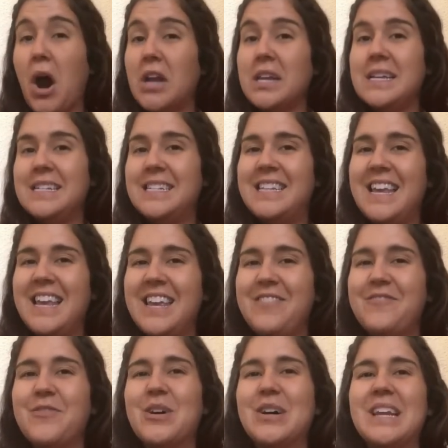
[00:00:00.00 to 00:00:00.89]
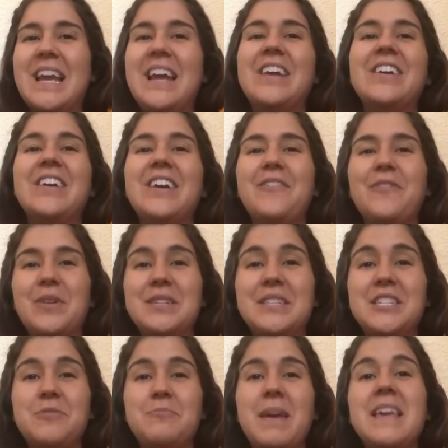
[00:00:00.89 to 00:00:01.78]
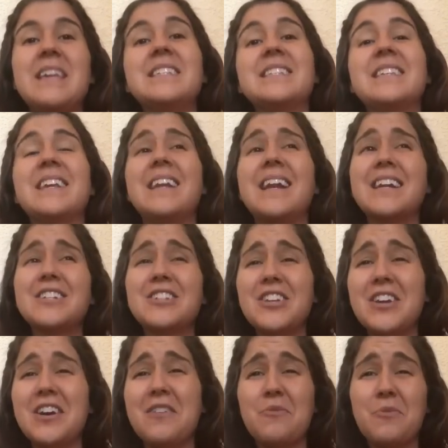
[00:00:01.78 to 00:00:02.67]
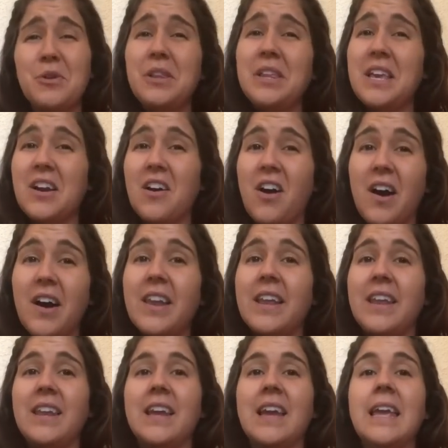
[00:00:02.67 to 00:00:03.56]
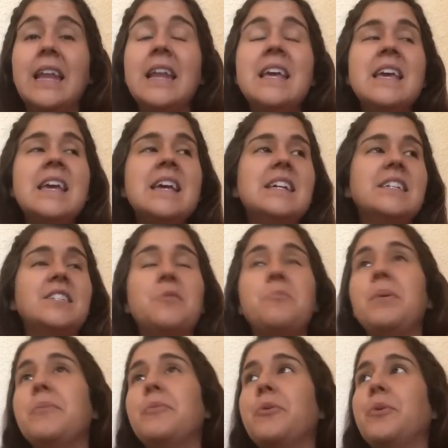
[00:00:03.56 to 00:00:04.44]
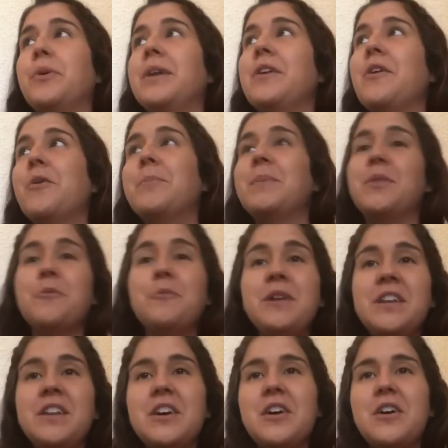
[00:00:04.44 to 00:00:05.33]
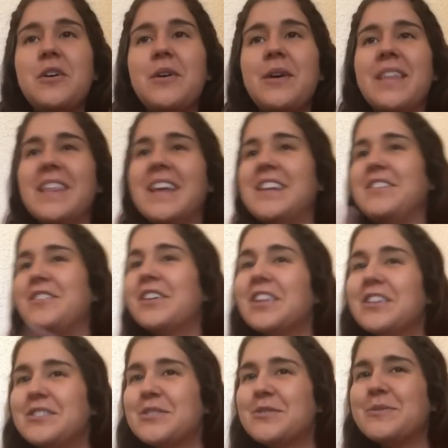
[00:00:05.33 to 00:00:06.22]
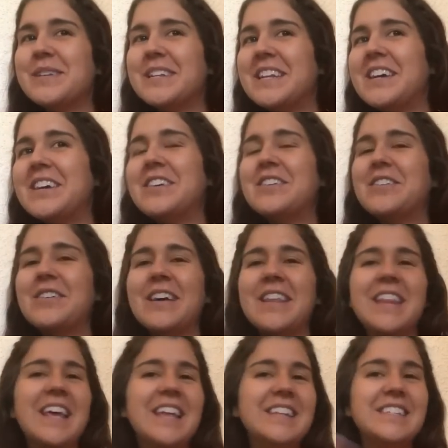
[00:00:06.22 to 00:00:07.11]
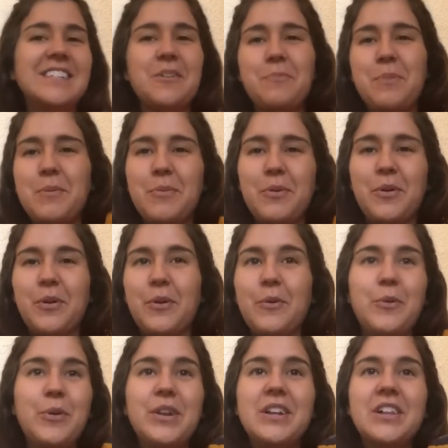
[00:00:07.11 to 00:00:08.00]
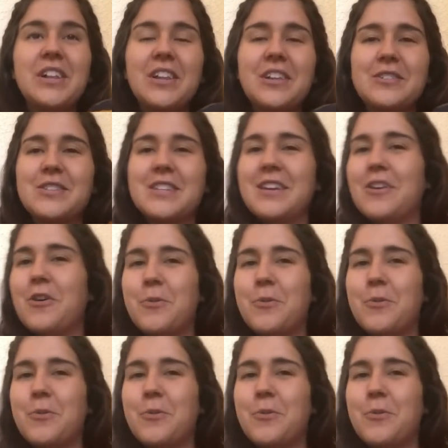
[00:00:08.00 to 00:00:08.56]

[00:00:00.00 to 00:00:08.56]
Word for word: bodies in one area, one space, that it actually got really hot at night. Some people would open the window and then you close the window, and then some people would close it,